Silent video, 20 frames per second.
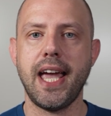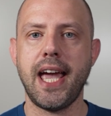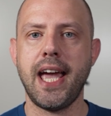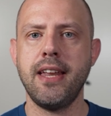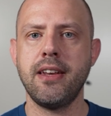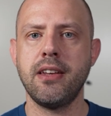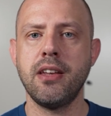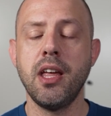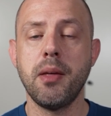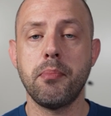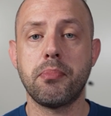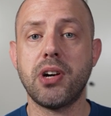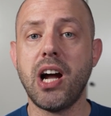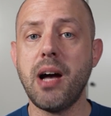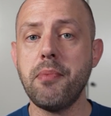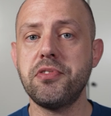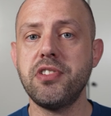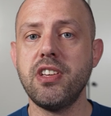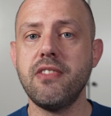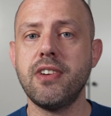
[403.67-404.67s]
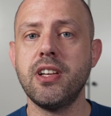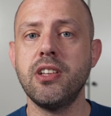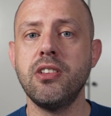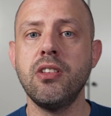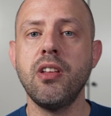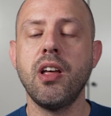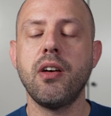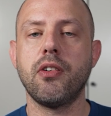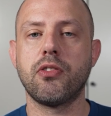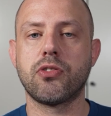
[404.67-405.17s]
and perhaps
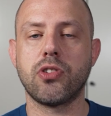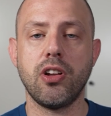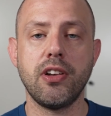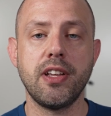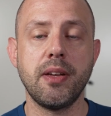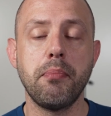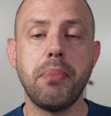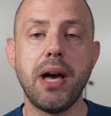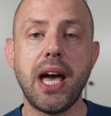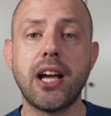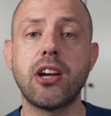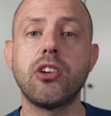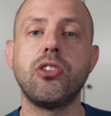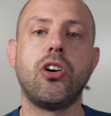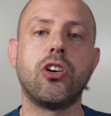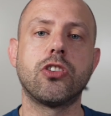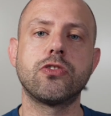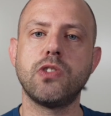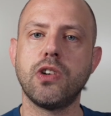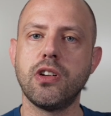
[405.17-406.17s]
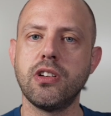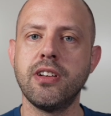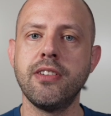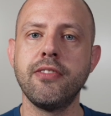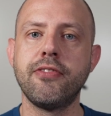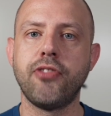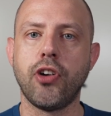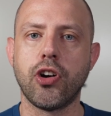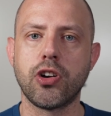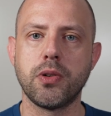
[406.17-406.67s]
even rolling back or
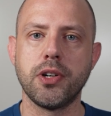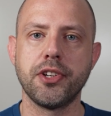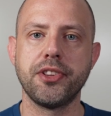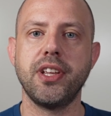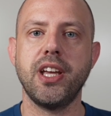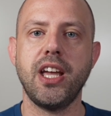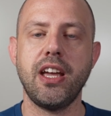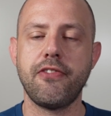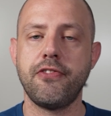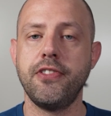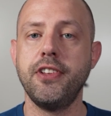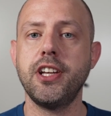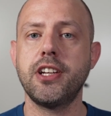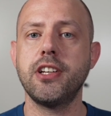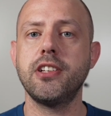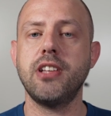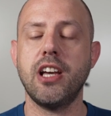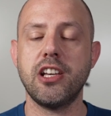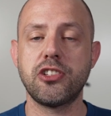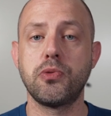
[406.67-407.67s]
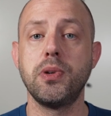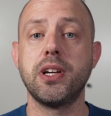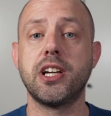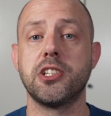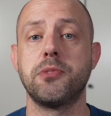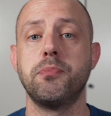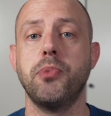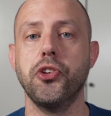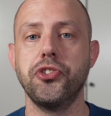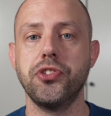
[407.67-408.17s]
rolling forward if needed as quick
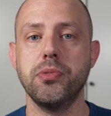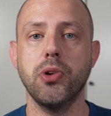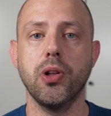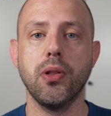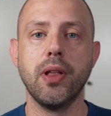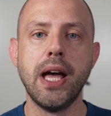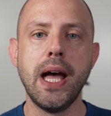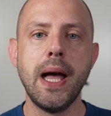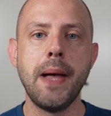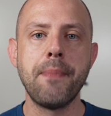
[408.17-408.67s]
as possible.